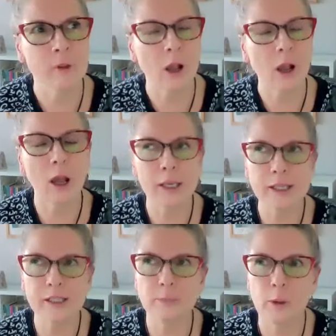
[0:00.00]
I
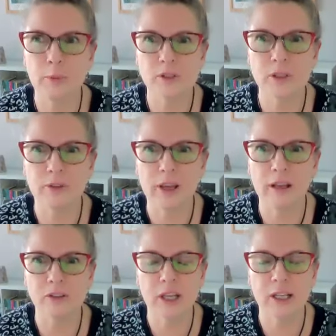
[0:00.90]
guess the purpose of
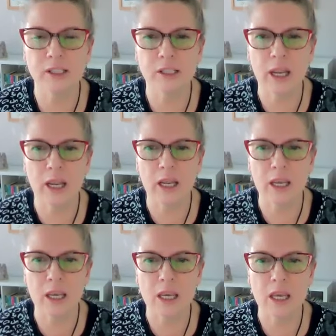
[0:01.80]
our chat
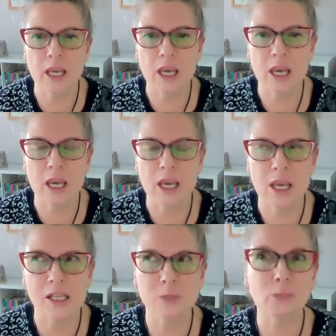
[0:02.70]
today
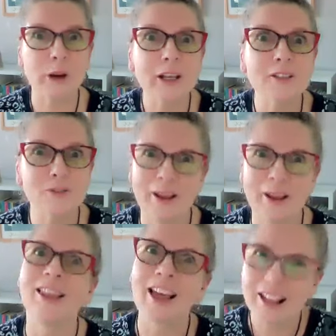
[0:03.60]
springs from
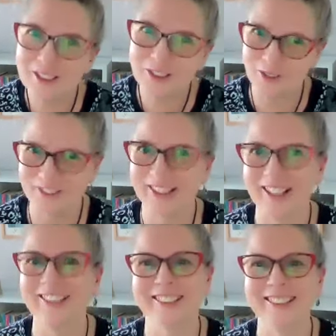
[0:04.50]
our last
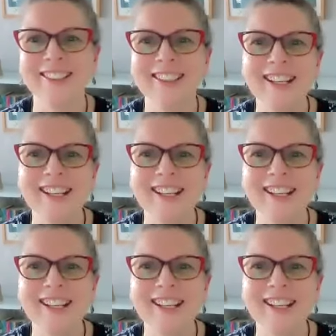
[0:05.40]
conversation,